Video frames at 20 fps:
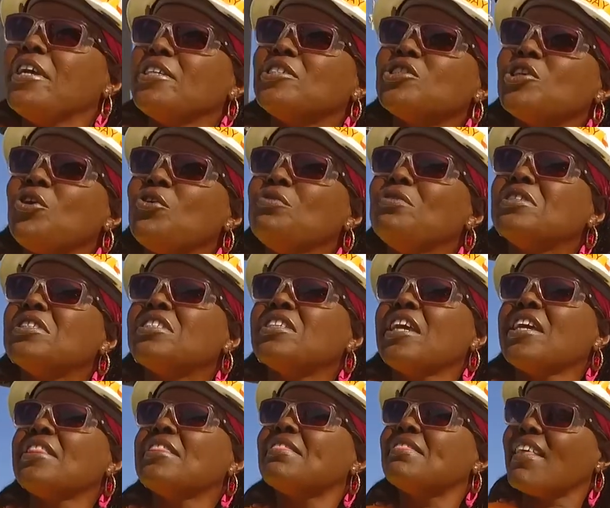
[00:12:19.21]
and they turn and
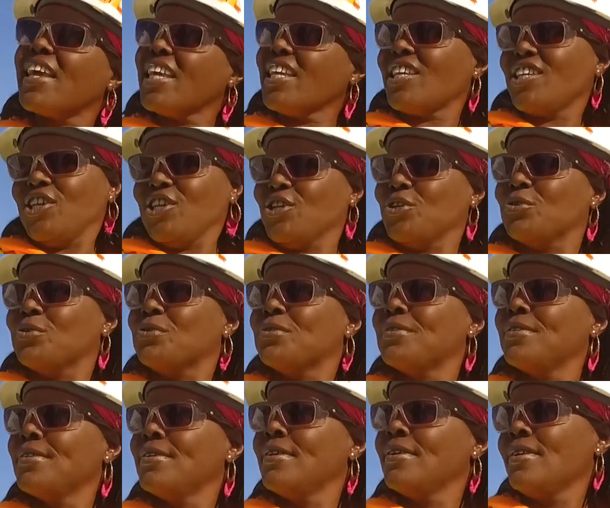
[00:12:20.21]
say, thank you.
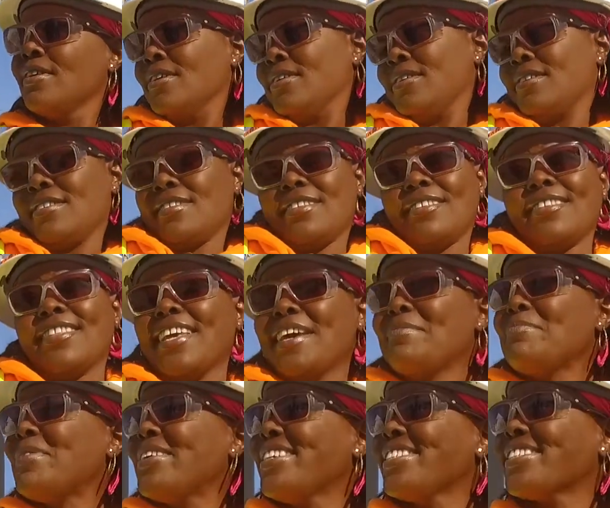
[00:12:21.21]

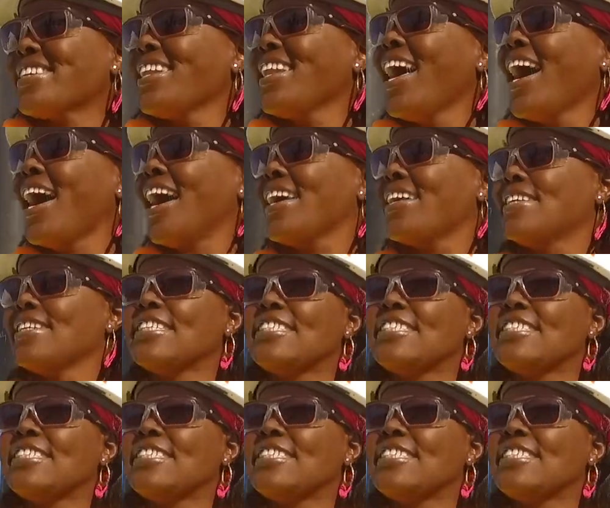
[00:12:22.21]
That means a lot.